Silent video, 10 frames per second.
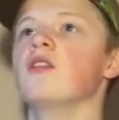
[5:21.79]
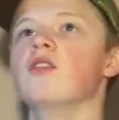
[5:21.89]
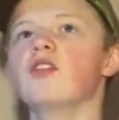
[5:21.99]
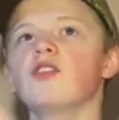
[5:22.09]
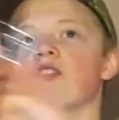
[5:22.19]

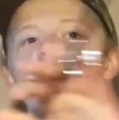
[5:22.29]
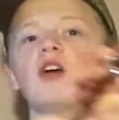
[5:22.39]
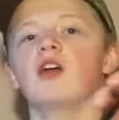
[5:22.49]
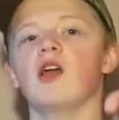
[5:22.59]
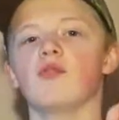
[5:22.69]
This is,
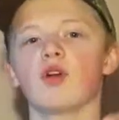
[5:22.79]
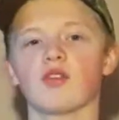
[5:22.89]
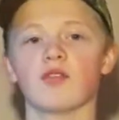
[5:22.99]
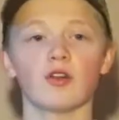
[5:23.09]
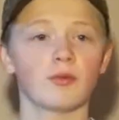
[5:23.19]
if you guys
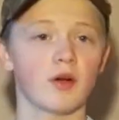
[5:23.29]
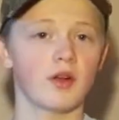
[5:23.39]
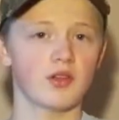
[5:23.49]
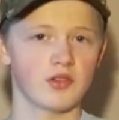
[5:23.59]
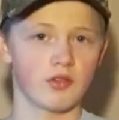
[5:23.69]
follow me on
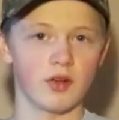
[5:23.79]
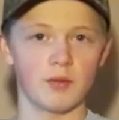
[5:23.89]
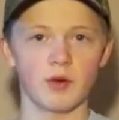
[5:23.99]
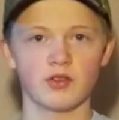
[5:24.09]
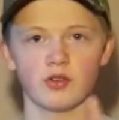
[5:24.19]
Instagram,
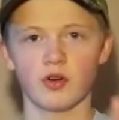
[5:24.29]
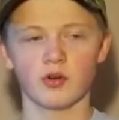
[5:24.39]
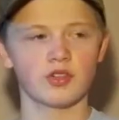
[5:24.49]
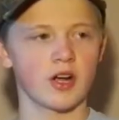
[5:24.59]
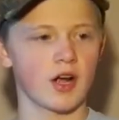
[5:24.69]
make sure you go
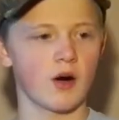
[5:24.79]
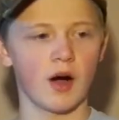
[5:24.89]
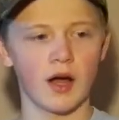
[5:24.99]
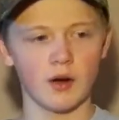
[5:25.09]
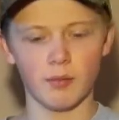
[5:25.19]
check out,
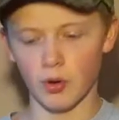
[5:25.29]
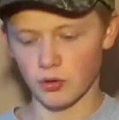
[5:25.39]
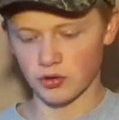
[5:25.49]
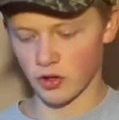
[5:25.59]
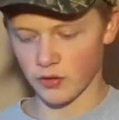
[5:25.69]
I had a
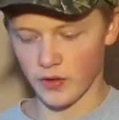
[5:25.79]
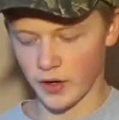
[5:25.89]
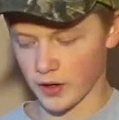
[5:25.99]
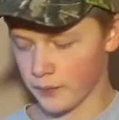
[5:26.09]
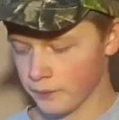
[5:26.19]
post on there